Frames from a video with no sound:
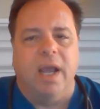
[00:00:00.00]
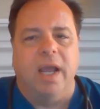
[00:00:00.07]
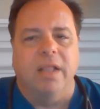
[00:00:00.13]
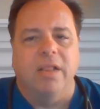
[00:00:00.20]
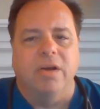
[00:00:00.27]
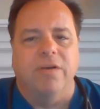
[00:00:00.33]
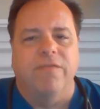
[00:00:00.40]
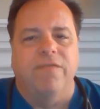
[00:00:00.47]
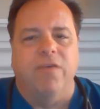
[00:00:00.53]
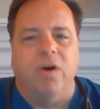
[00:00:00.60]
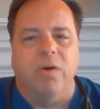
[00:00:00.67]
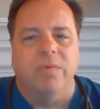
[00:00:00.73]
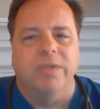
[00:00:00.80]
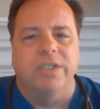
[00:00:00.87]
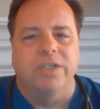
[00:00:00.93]
I look
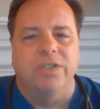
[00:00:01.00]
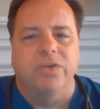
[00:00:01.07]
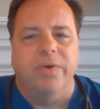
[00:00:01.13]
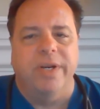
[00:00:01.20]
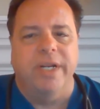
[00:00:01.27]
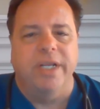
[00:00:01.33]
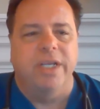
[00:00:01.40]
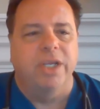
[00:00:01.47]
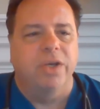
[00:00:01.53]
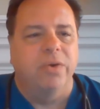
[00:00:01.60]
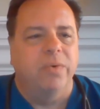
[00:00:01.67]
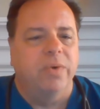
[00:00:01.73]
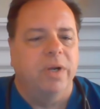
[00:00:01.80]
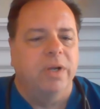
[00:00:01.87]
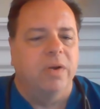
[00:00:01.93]
forward to treating
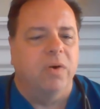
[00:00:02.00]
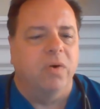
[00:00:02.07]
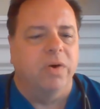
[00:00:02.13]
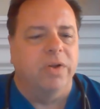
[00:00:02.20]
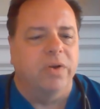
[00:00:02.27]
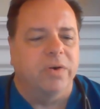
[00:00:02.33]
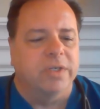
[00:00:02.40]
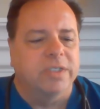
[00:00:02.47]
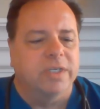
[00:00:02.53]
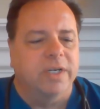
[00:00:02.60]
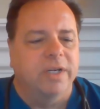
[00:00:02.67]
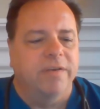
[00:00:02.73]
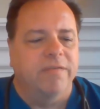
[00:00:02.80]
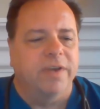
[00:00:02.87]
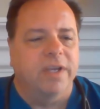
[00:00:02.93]
you or your
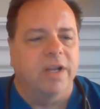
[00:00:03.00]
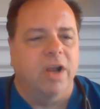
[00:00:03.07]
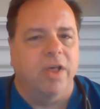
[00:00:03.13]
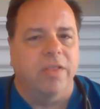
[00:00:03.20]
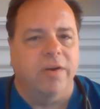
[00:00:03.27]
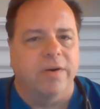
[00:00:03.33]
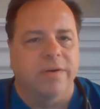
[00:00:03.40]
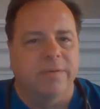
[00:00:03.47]
significant other.